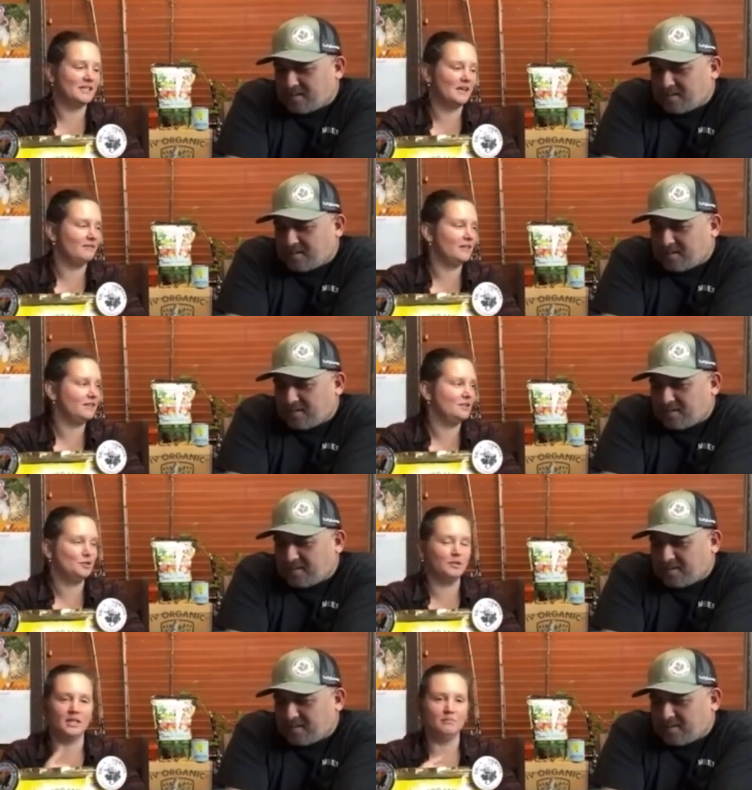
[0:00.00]
Speaker 1: David,
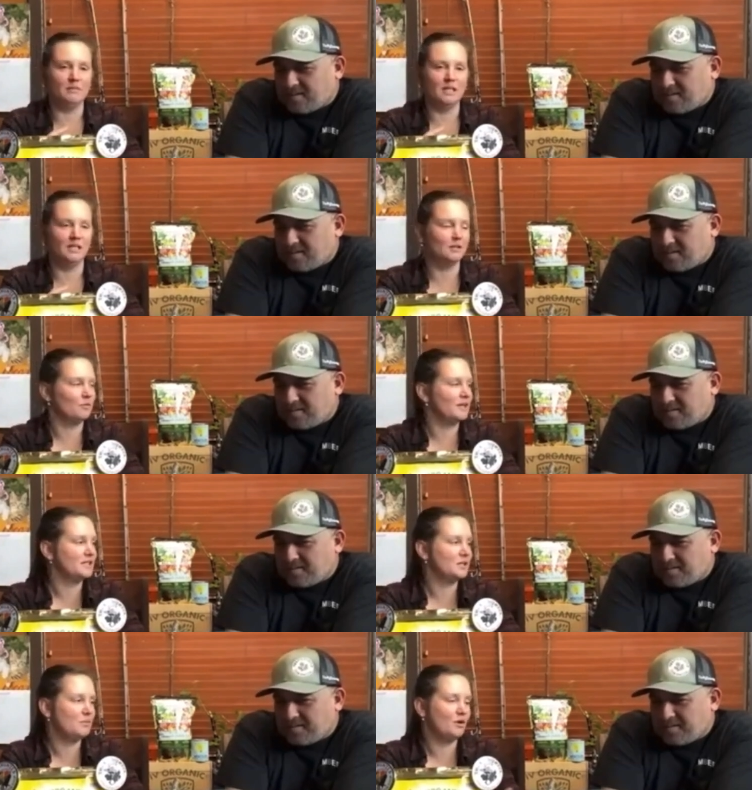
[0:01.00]
you'll get me. It
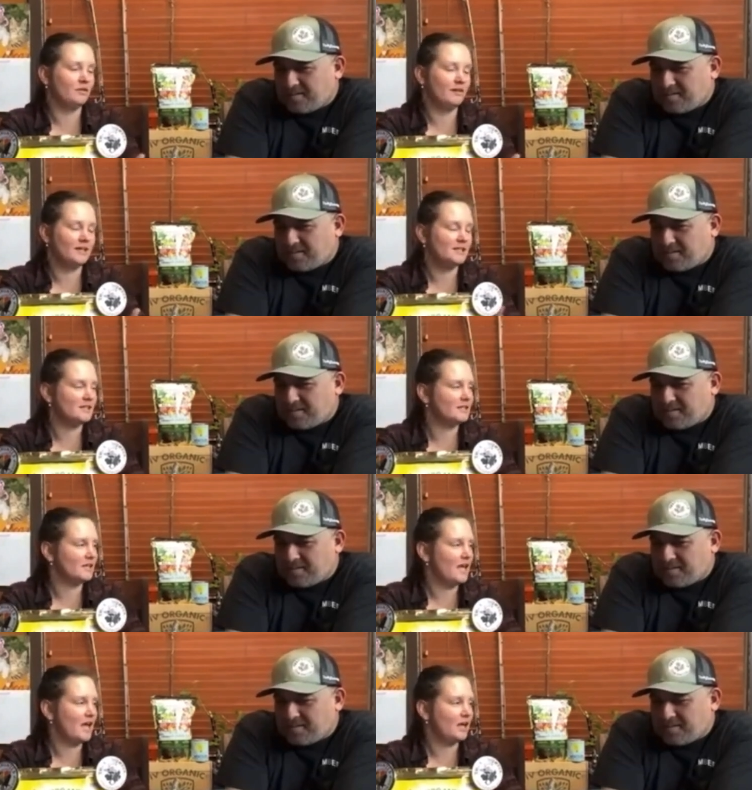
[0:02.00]
rings to both of us.
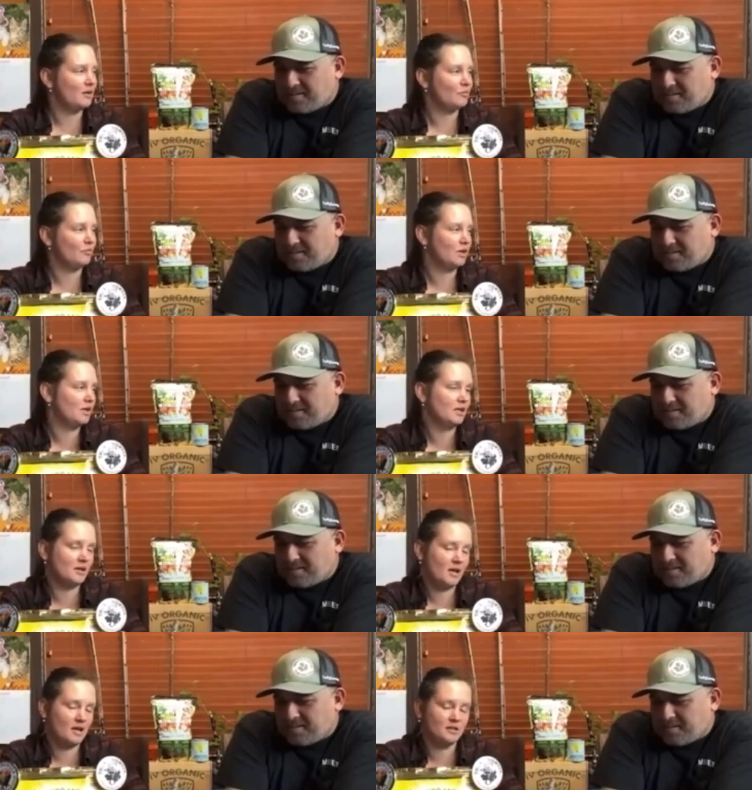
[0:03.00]
And we're
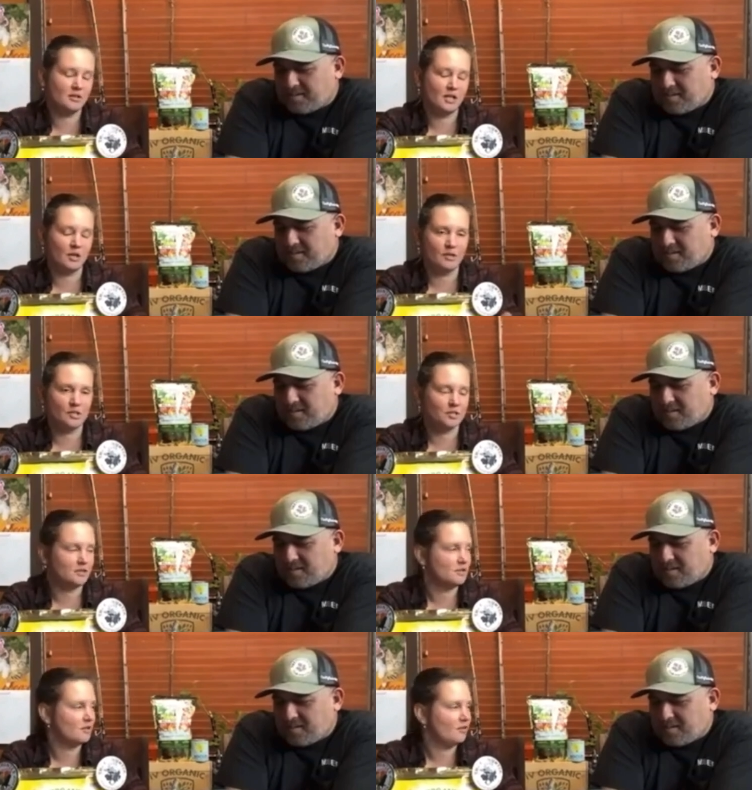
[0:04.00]
here to answer any
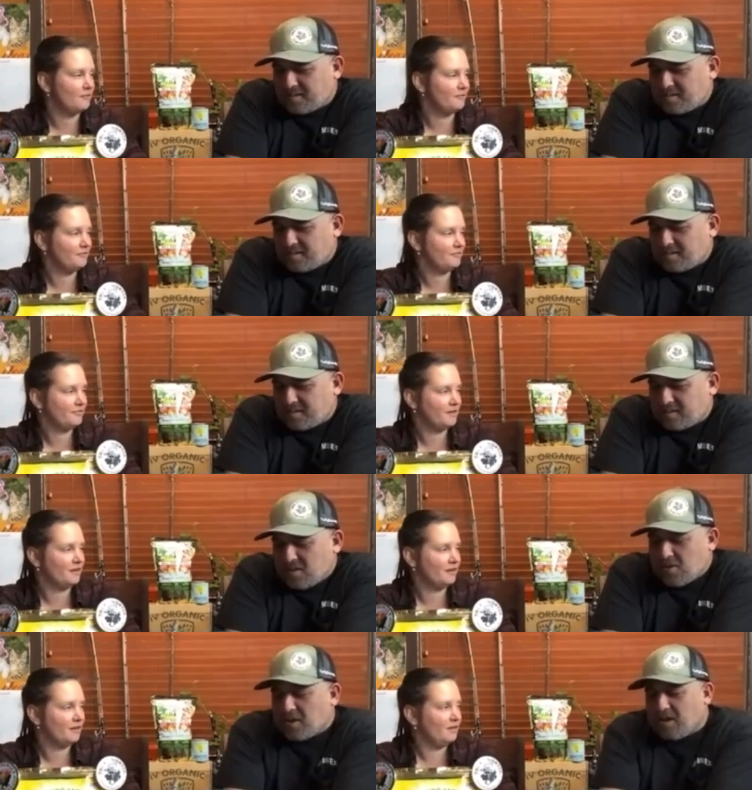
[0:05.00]
questions. So
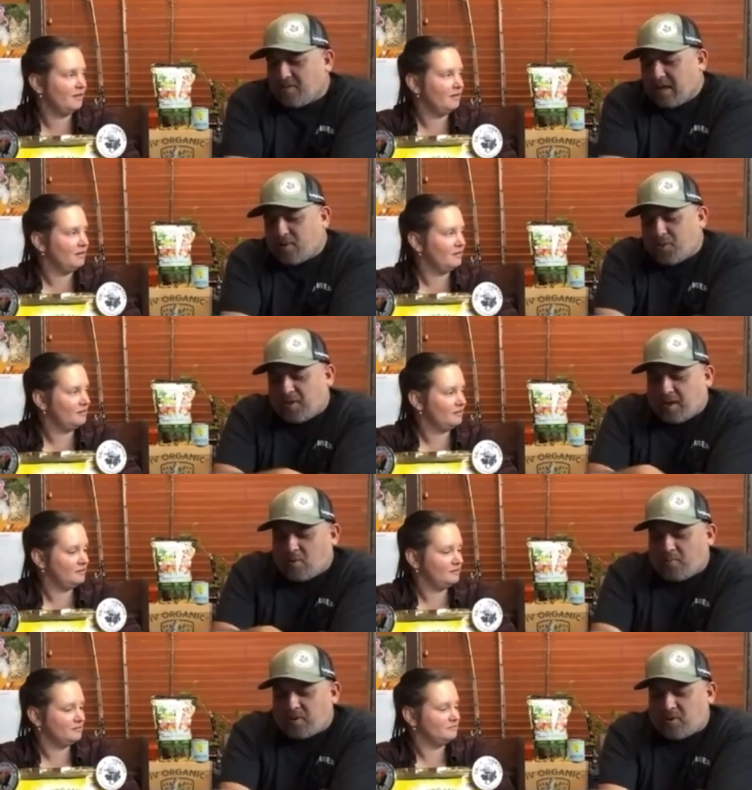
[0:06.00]
Speaker 2: and the other
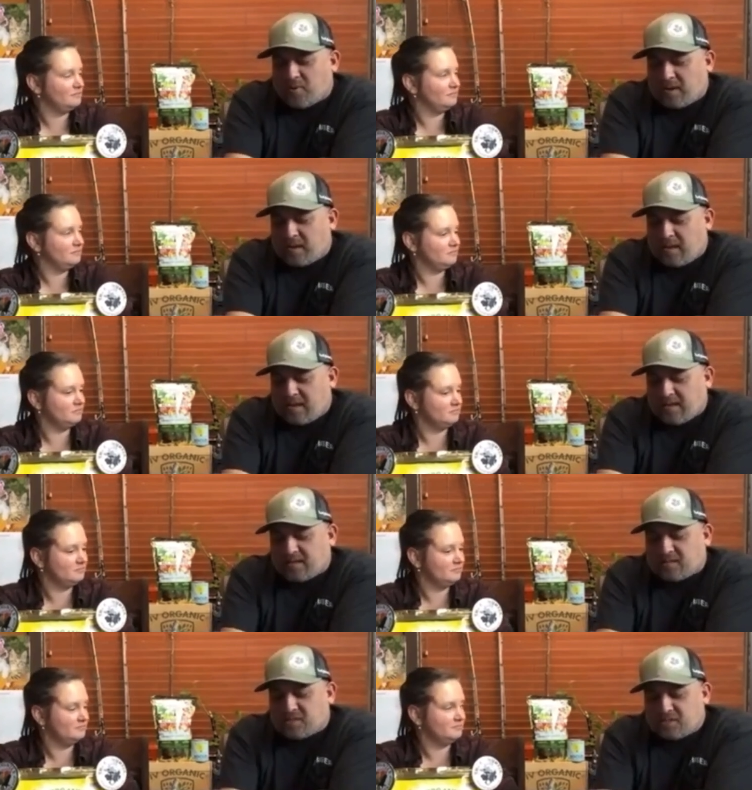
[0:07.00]
thing we'll be doing
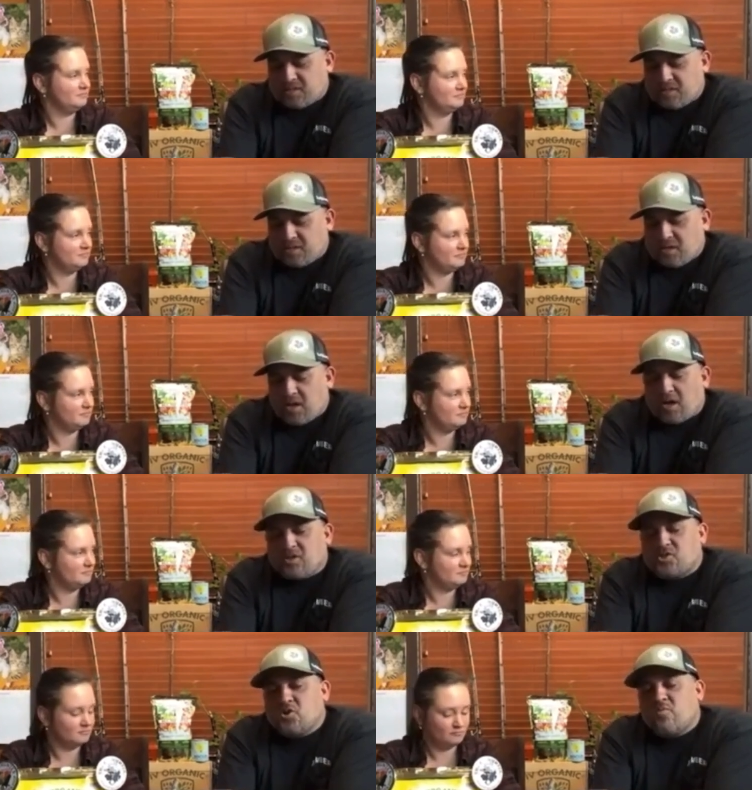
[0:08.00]
is
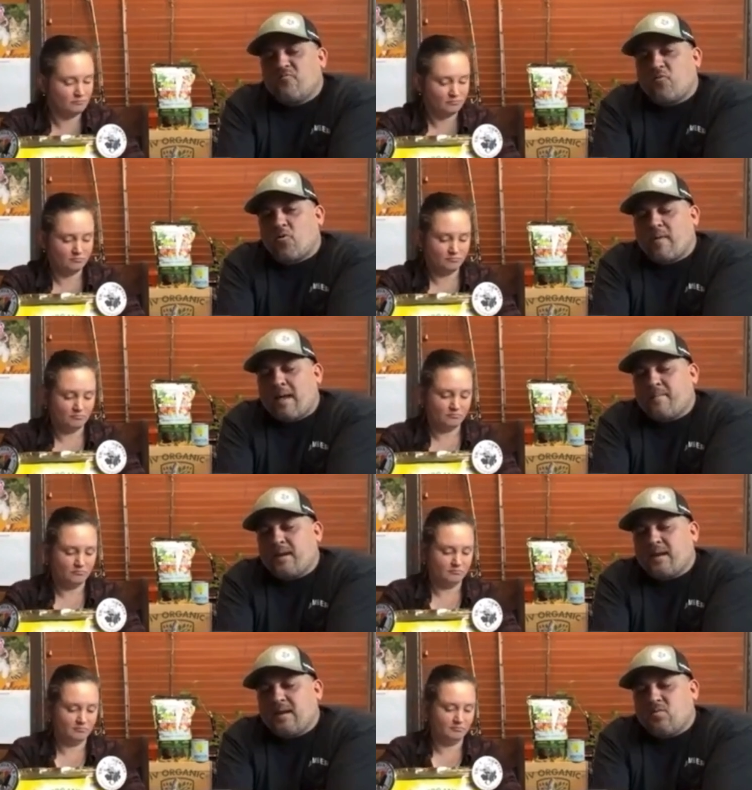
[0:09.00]
a Zoom format
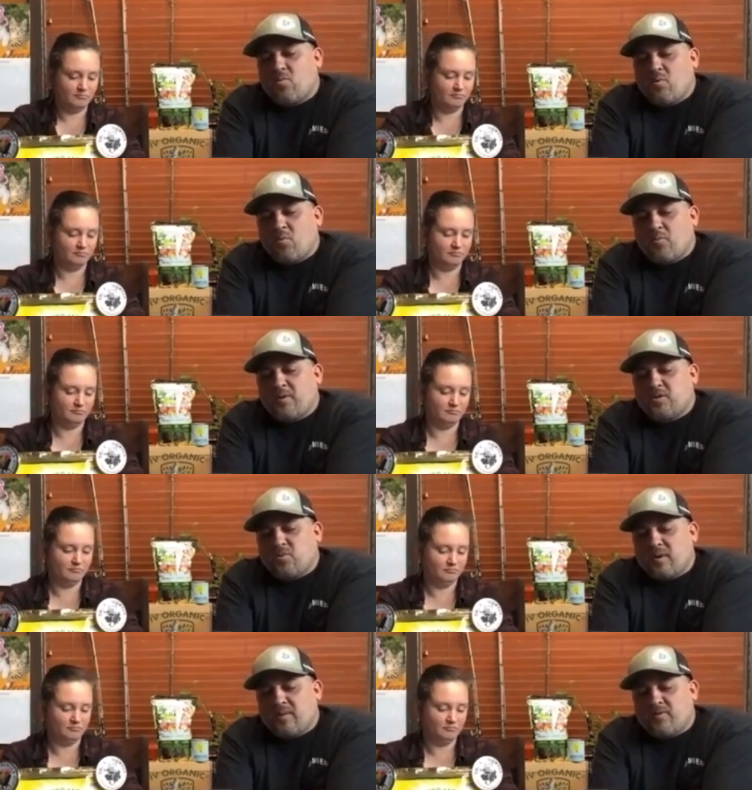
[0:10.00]
meeting where we'll be
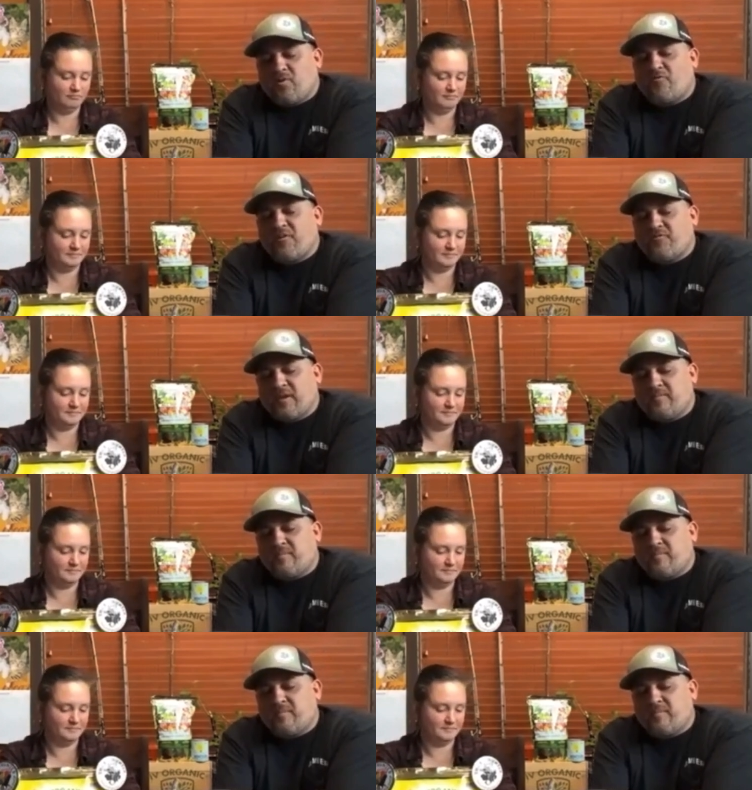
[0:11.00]
doing little 15